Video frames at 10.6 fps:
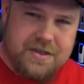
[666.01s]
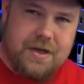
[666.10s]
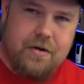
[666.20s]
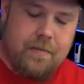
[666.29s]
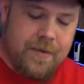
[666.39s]

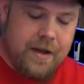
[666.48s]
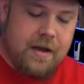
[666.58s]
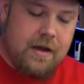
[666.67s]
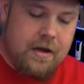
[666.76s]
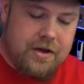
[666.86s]
So
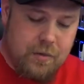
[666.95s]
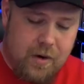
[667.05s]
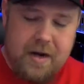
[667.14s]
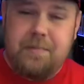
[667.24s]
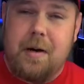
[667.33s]
you
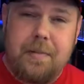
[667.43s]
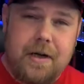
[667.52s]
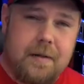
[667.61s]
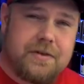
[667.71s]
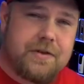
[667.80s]
want to bump
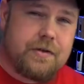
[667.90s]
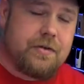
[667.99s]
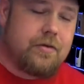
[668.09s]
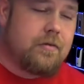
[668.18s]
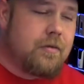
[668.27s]
it up
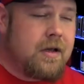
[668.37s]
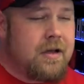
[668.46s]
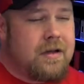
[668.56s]
to